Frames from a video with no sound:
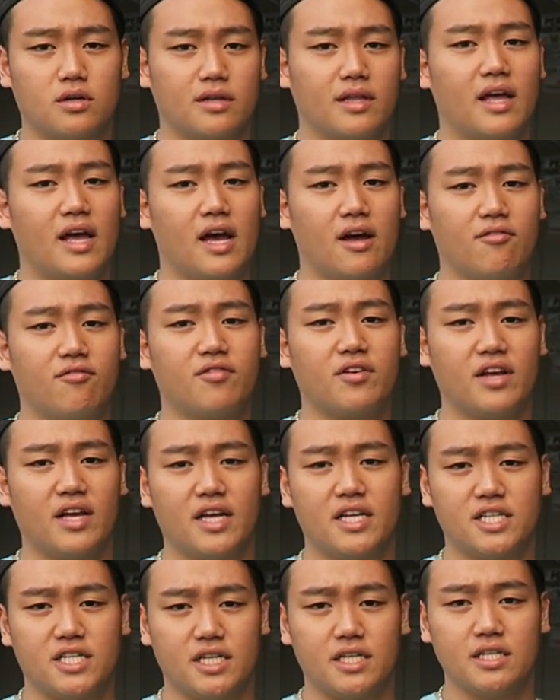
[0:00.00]
and they have free
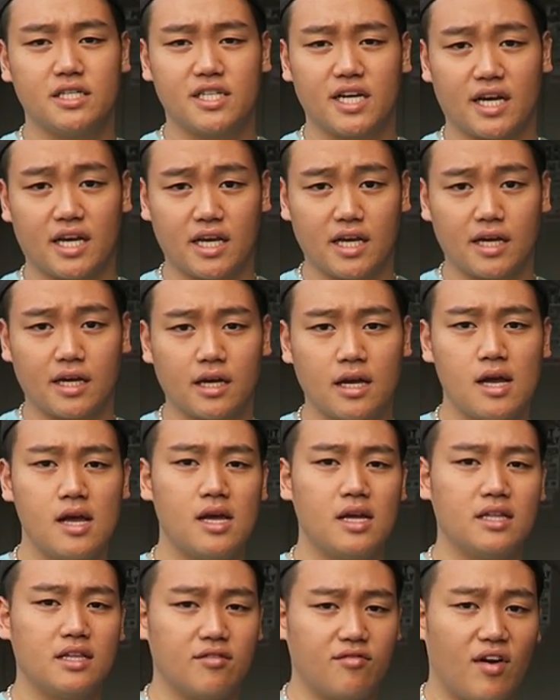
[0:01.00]
engine checking
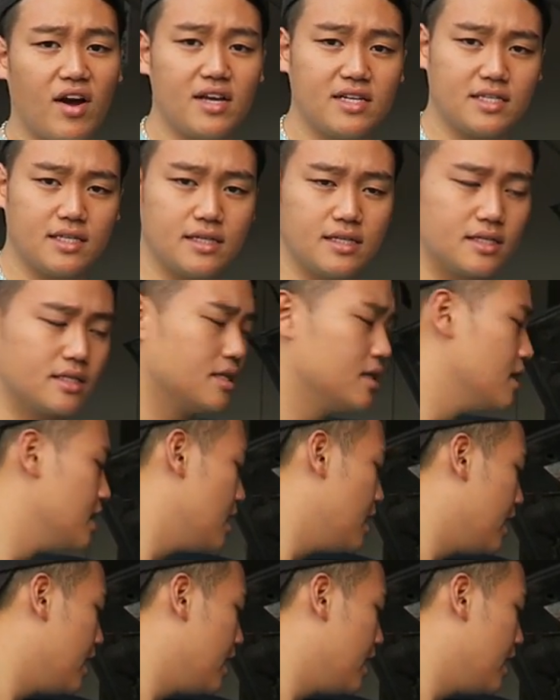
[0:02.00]
devices.